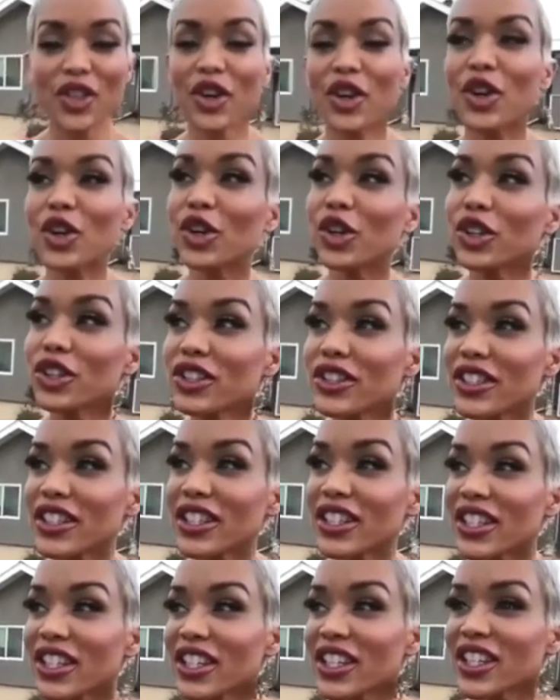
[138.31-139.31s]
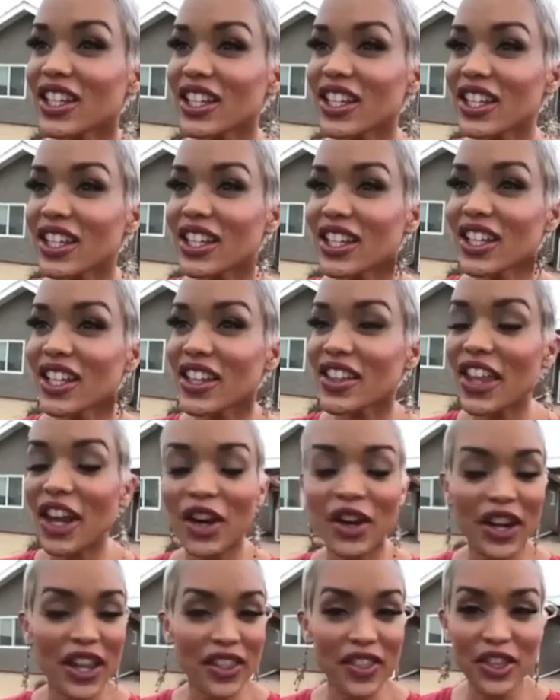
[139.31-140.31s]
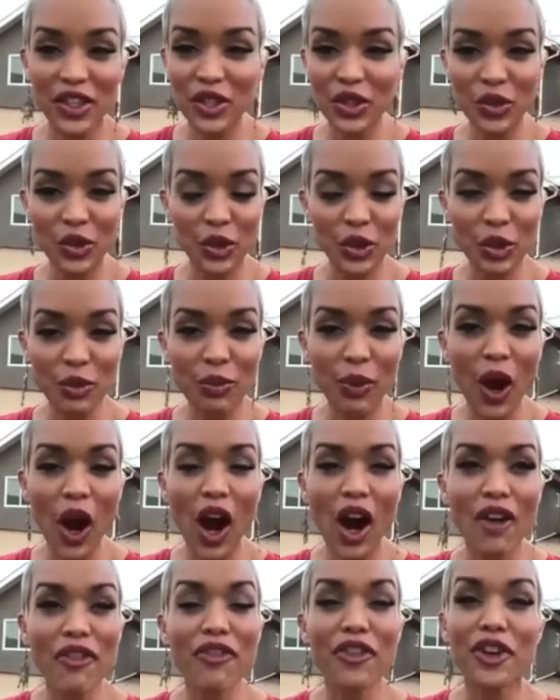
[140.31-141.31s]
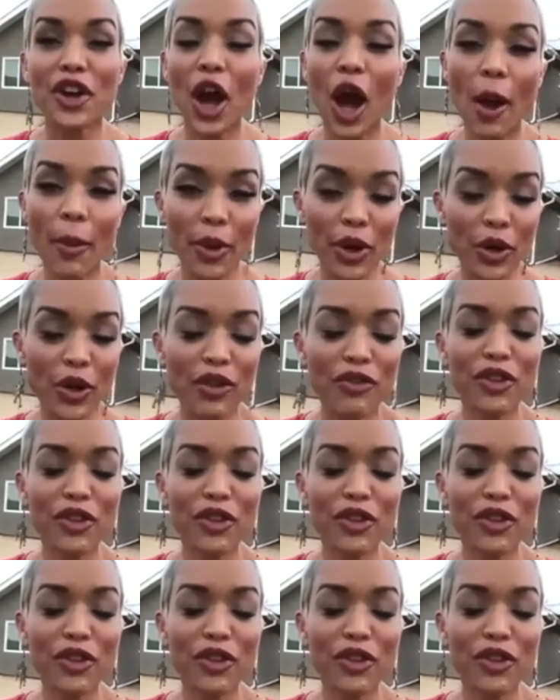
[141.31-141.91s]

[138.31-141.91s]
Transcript: The girls that are in this group are phenomenal.